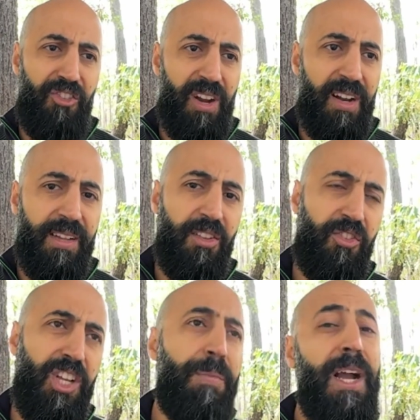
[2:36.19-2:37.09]
general
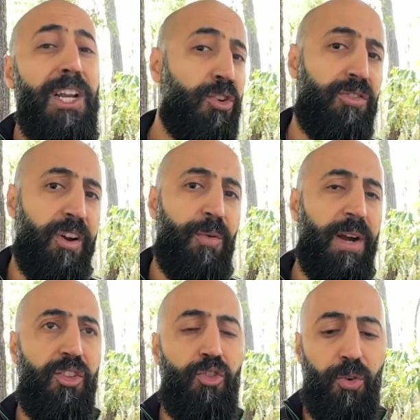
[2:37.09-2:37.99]
dentistry, you might not
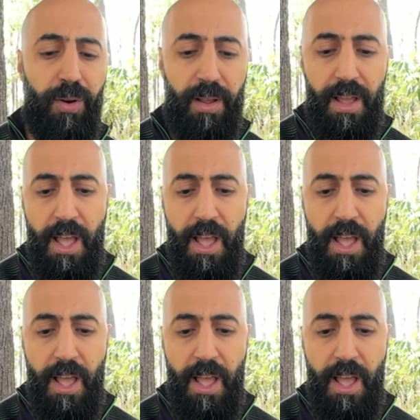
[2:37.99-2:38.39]
require this role.